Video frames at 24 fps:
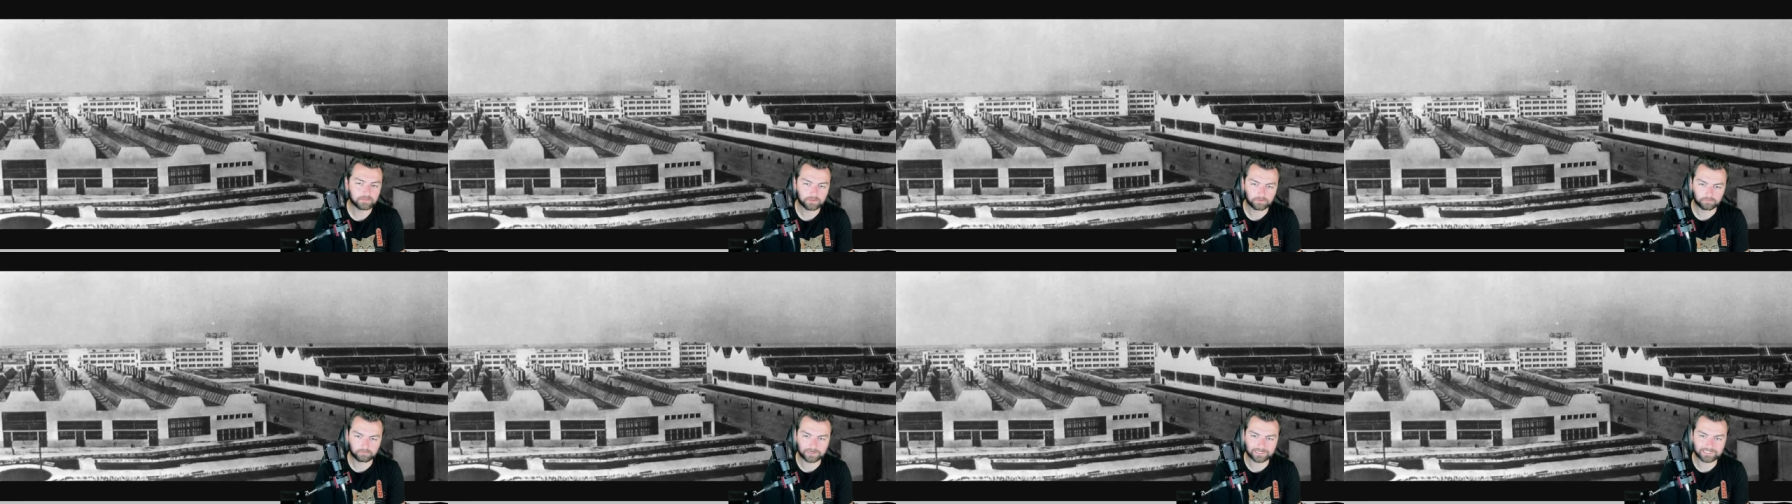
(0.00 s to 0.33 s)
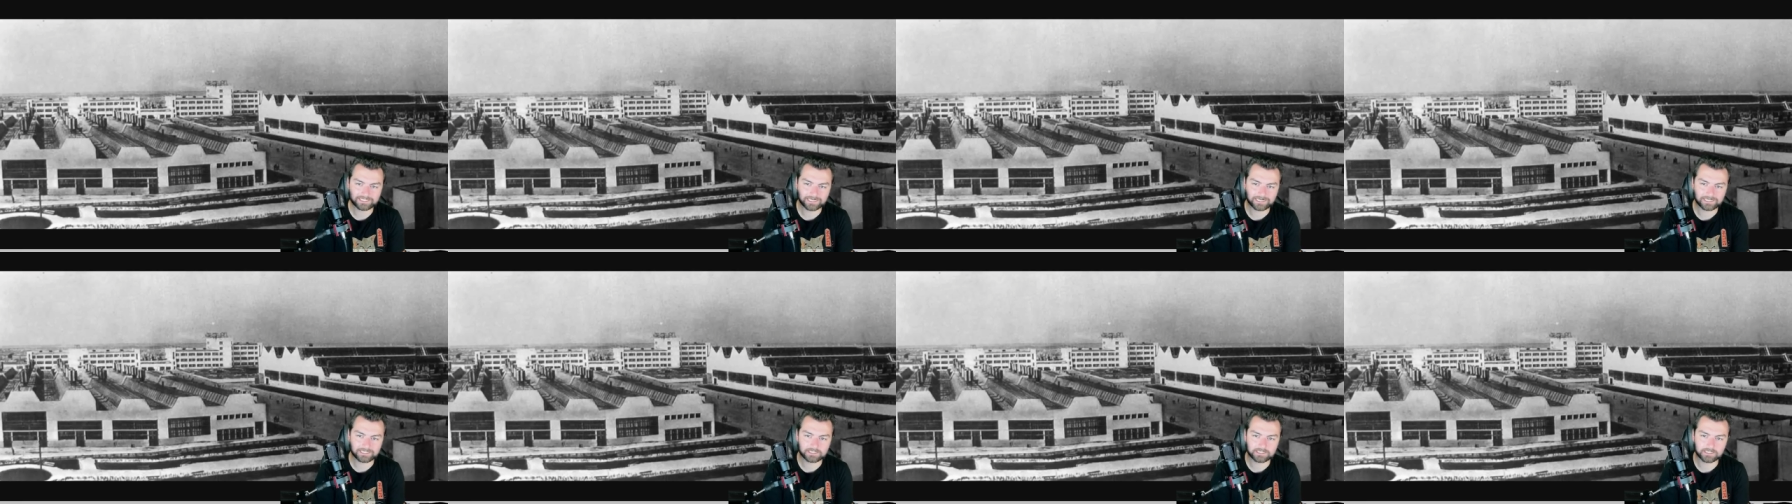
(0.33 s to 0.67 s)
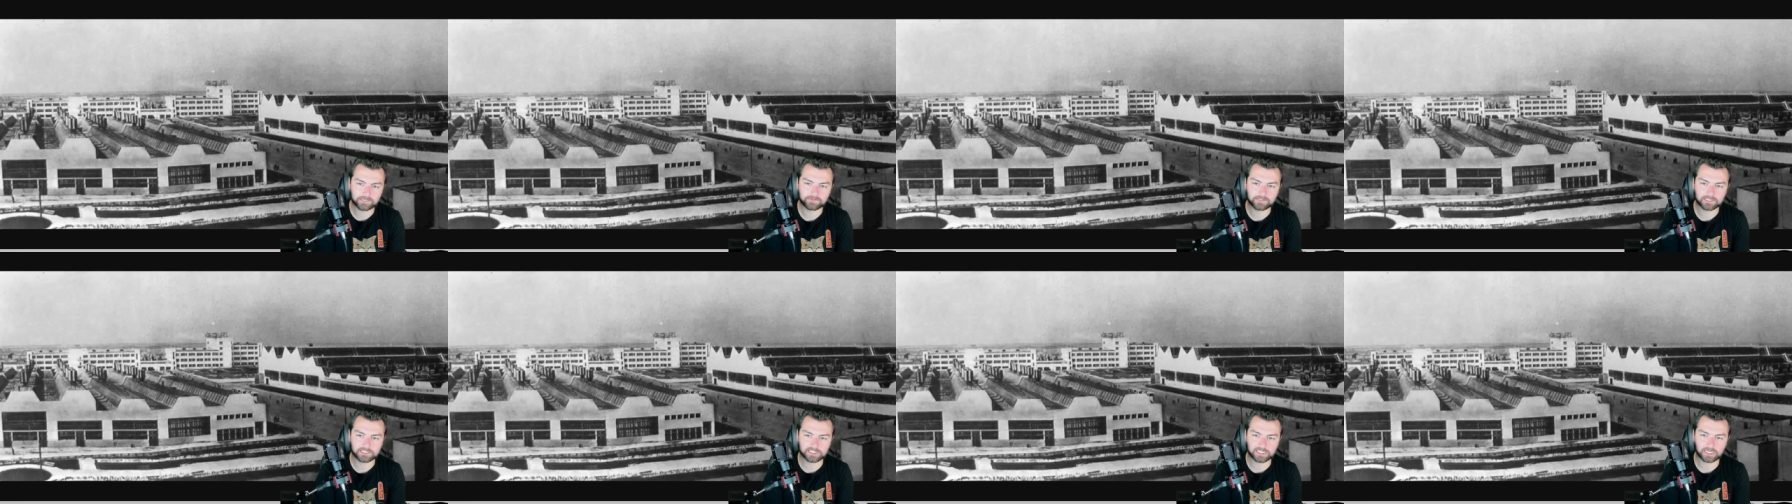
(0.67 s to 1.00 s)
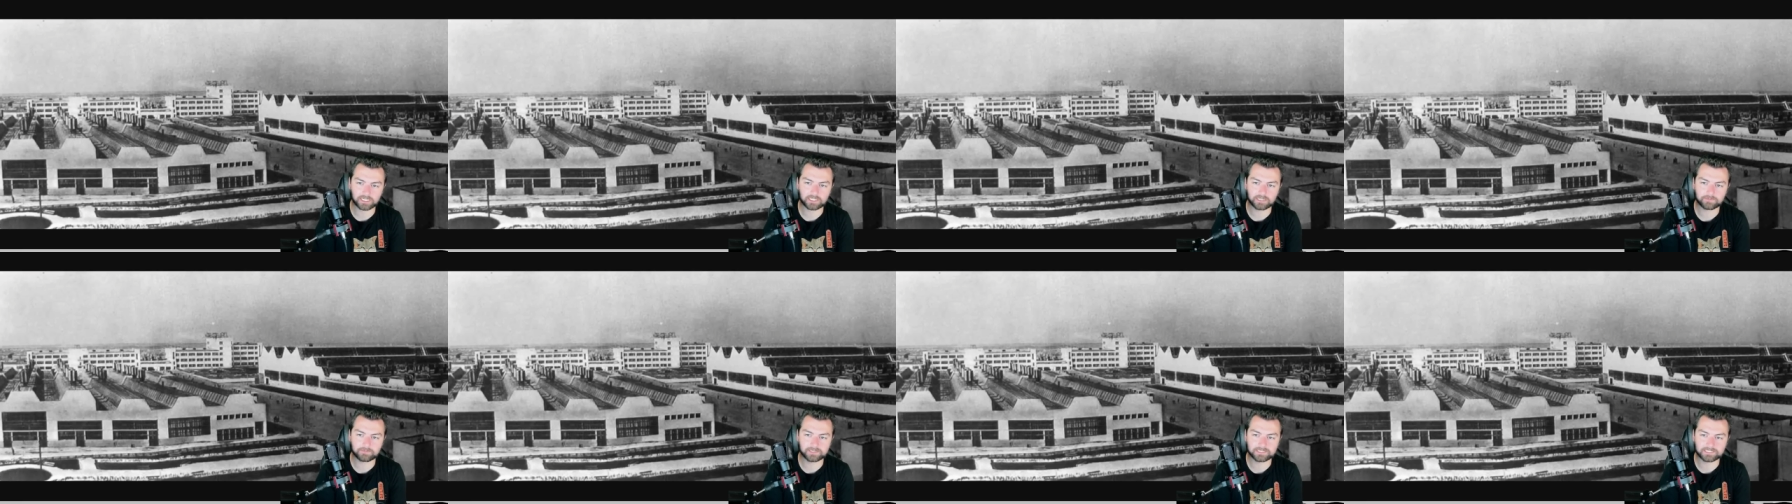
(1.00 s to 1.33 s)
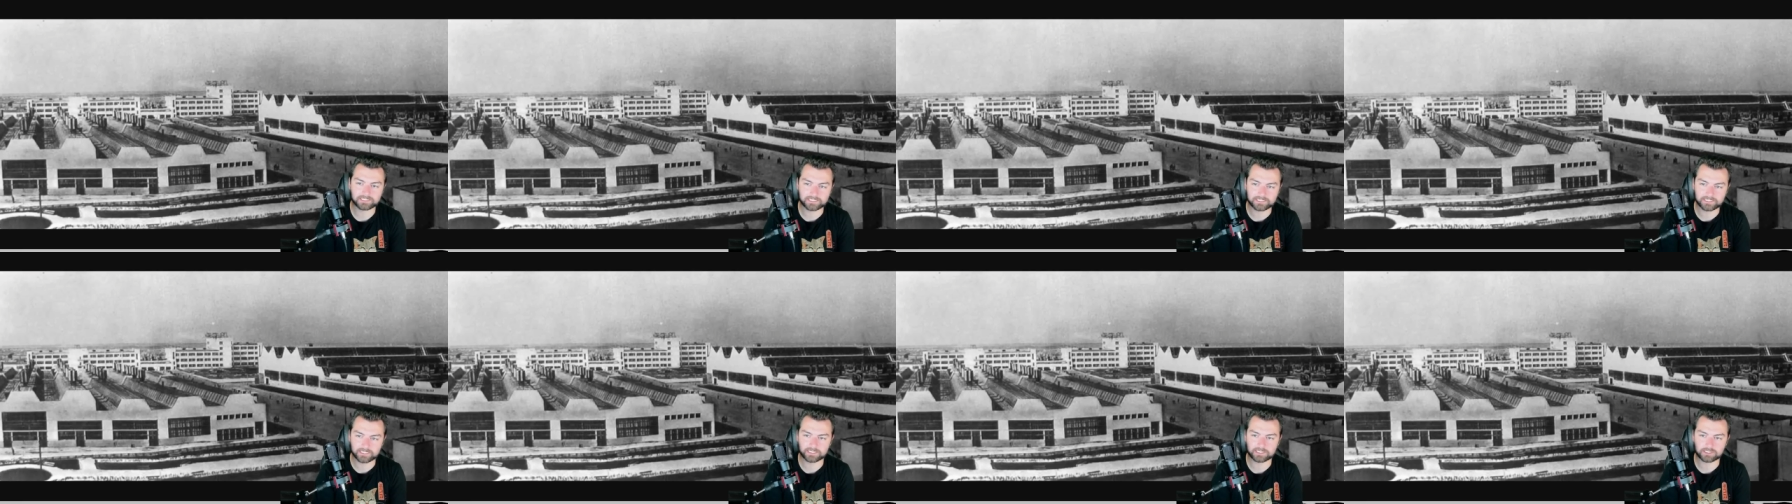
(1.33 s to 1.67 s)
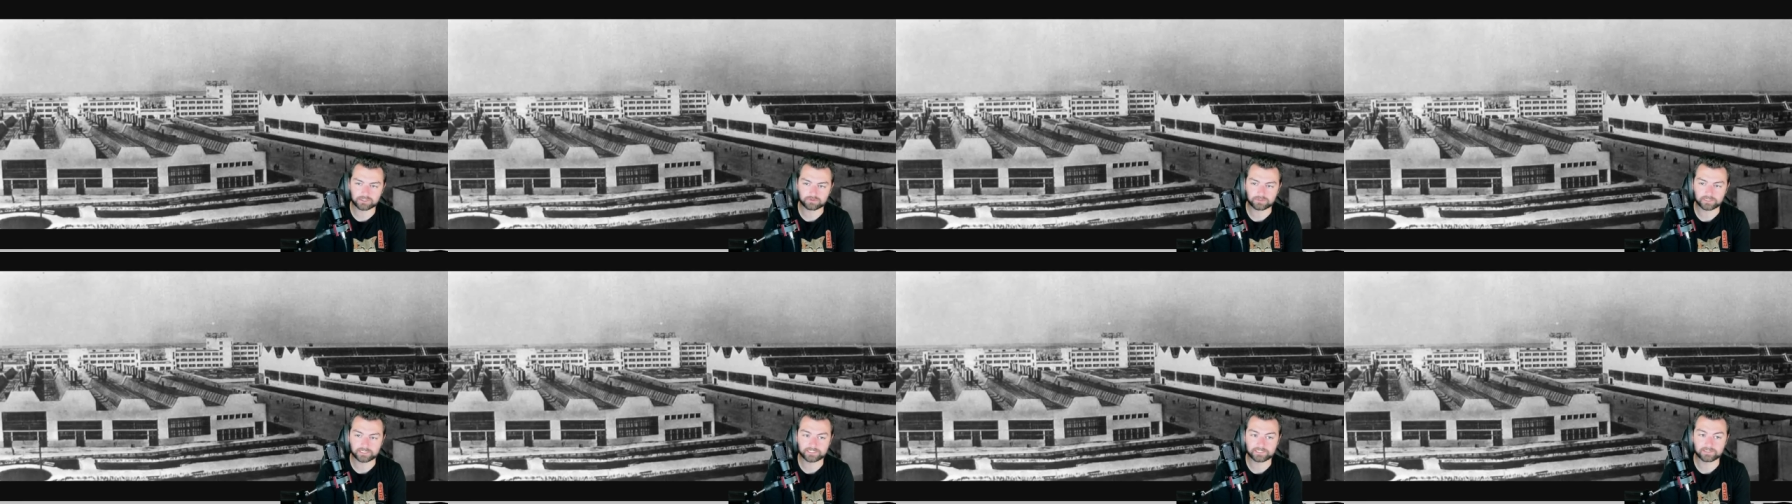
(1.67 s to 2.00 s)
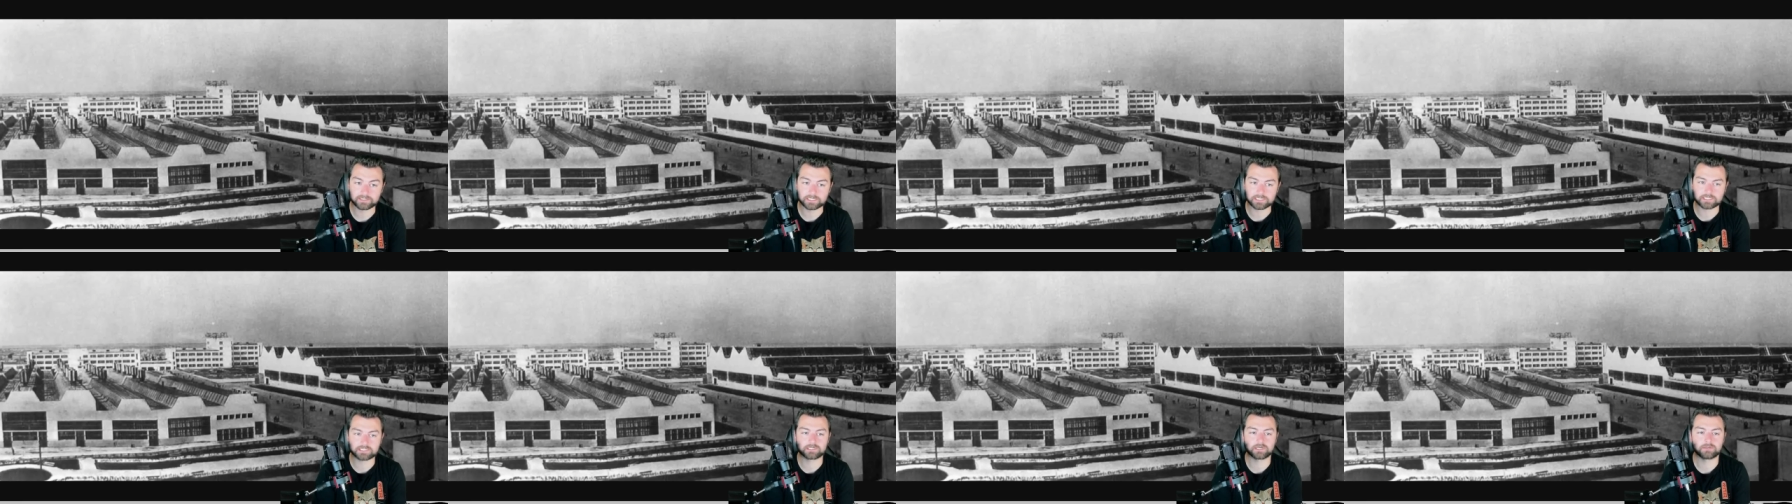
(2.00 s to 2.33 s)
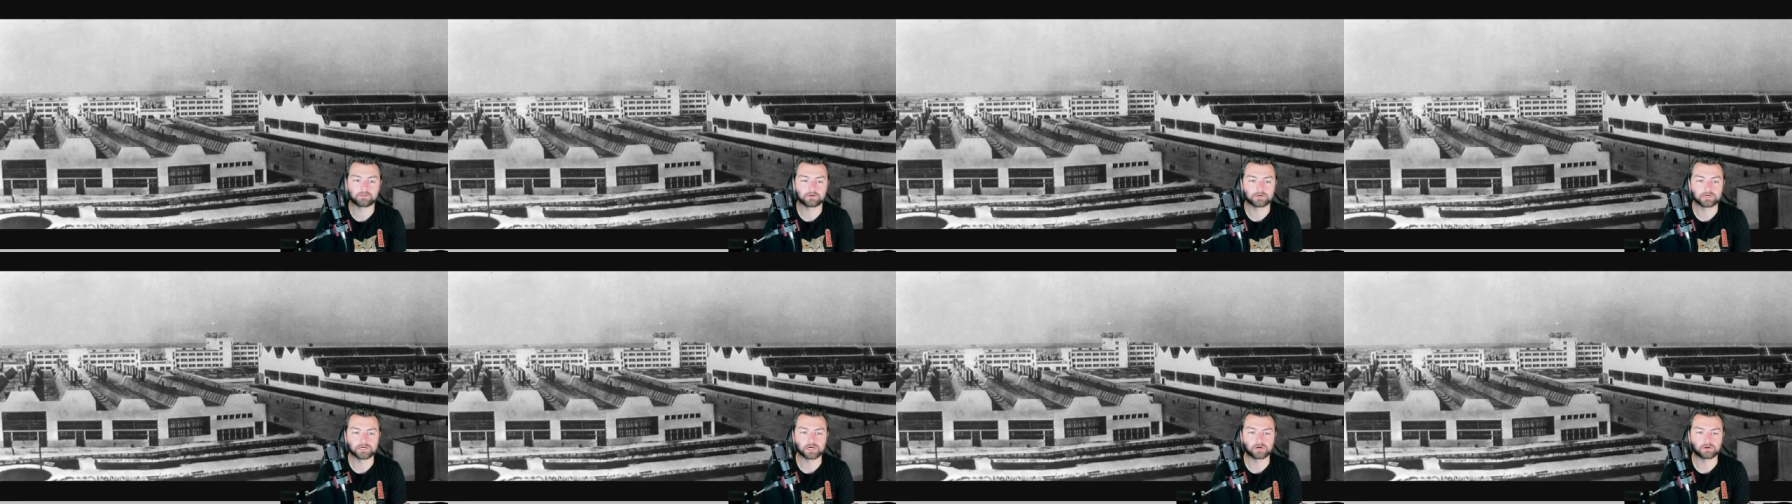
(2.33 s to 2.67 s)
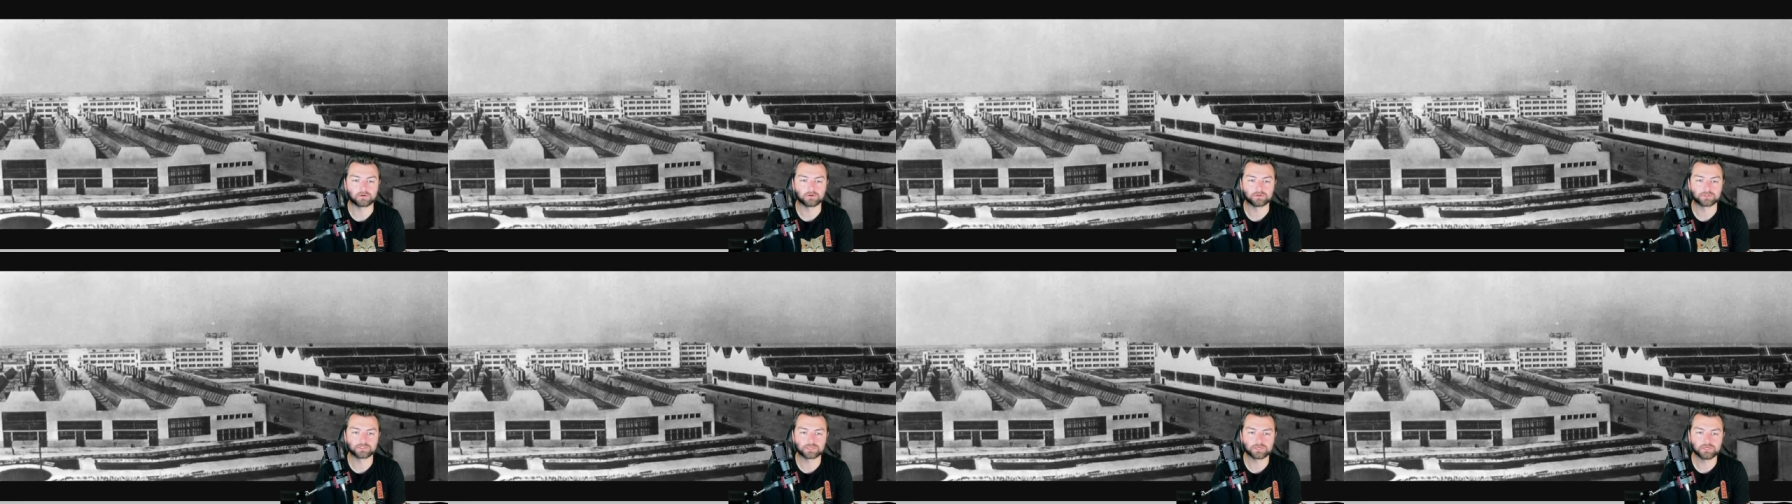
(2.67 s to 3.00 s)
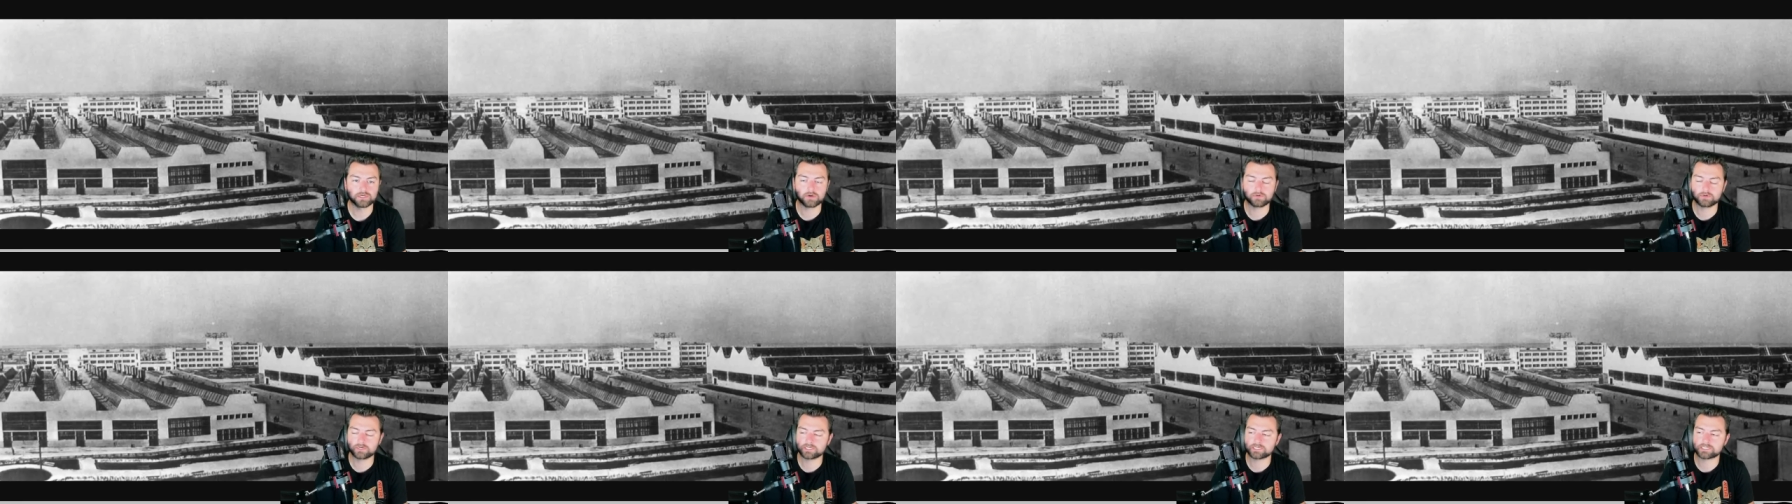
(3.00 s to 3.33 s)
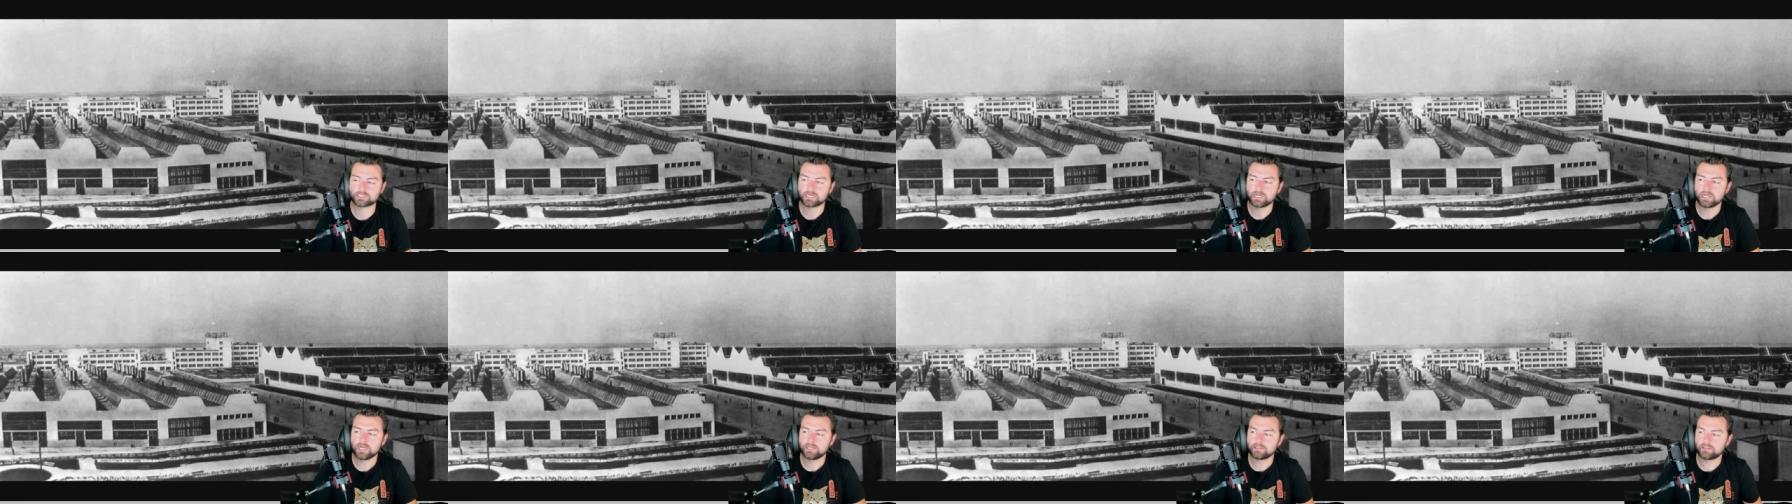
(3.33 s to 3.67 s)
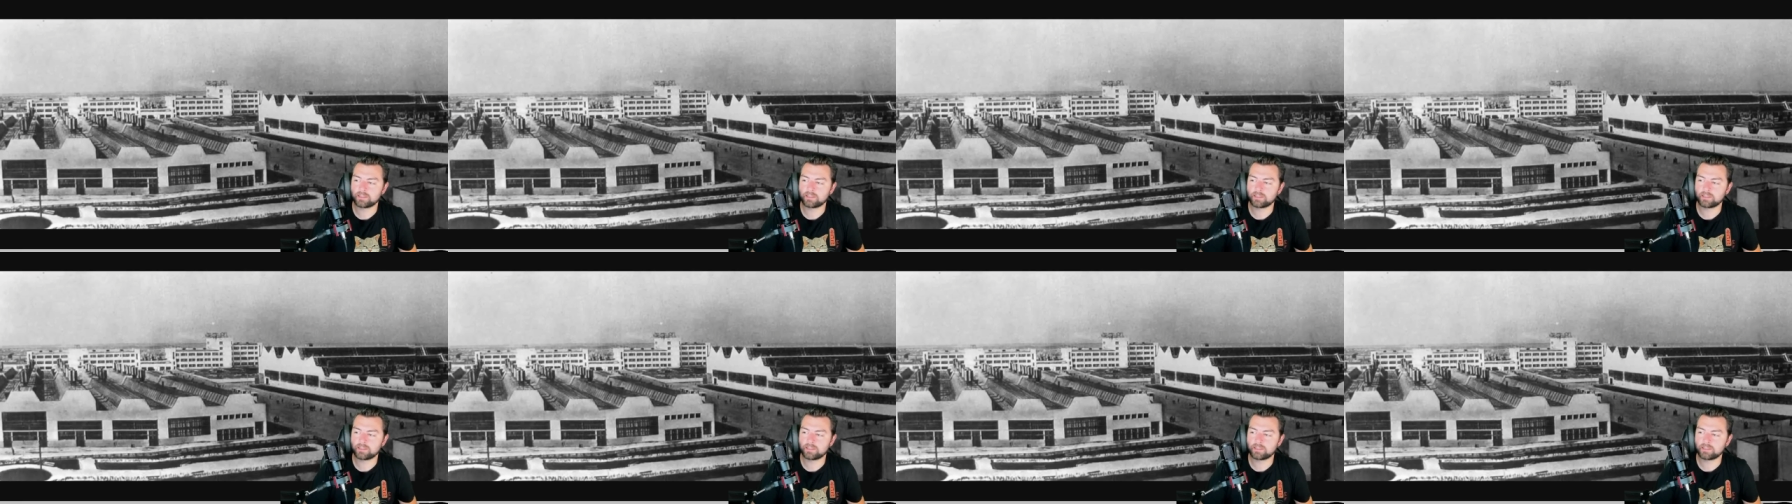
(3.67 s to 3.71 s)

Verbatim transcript: the residents of the Chelyabinsk district in the southern Urals noticed